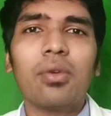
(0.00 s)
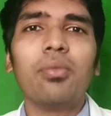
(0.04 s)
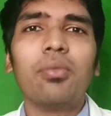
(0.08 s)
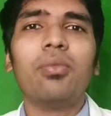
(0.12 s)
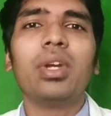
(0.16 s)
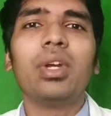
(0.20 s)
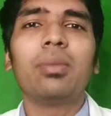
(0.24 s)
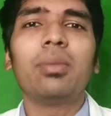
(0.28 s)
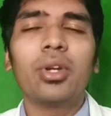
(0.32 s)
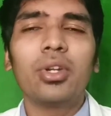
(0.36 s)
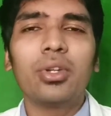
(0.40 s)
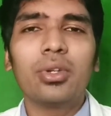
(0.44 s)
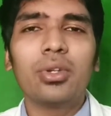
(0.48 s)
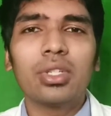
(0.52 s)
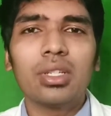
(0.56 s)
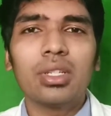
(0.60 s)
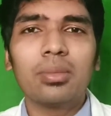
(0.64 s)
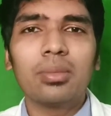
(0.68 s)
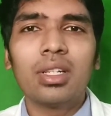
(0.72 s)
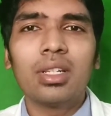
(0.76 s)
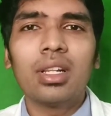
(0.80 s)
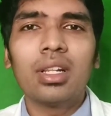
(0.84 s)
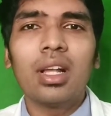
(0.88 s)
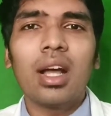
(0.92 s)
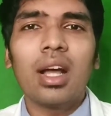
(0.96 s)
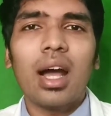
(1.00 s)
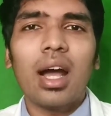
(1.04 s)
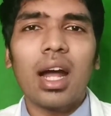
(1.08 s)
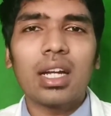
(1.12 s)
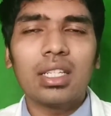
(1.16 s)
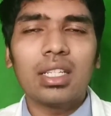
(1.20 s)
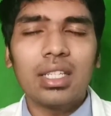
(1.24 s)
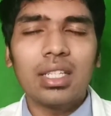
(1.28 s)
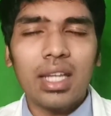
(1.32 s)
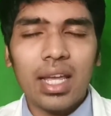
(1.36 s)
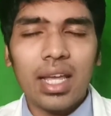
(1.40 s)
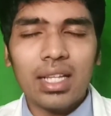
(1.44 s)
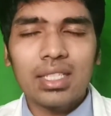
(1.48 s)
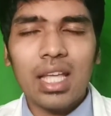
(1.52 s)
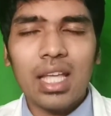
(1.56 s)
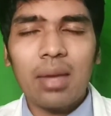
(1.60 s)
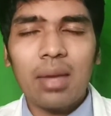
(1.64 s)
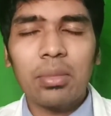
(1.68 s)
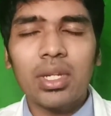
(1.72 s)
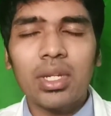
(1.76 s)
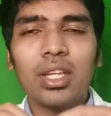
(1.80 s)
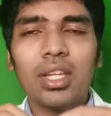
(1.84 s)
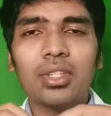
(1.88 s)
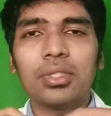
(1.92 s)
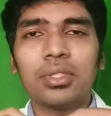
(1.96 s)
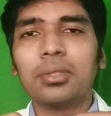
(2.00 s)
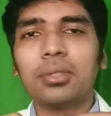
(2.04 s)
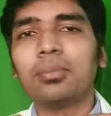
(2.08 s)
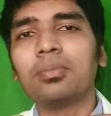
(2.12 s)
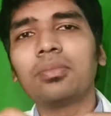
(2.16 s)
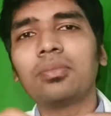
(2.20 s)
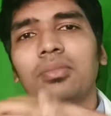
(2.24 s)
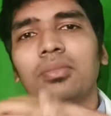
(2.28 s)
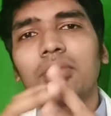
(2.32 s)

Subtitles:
reproducible at the examination.